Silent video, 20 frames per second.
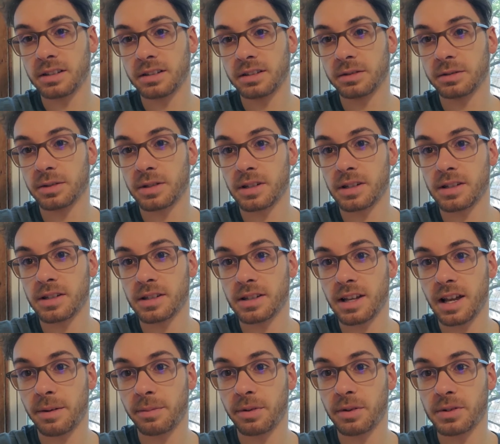We'll see as the
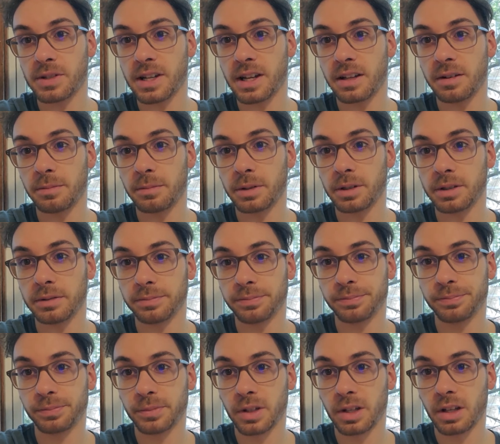time goes on, but
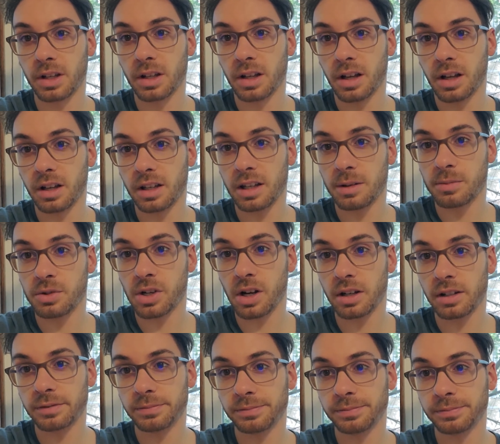I'll keep
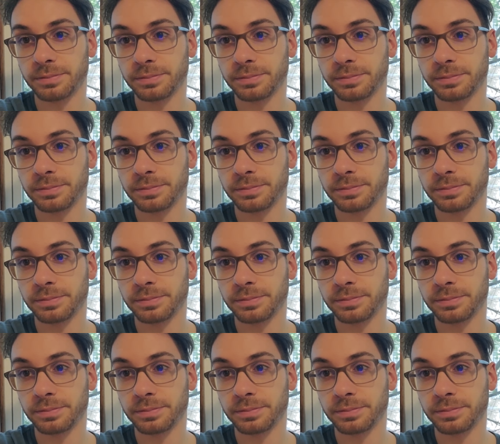chugging.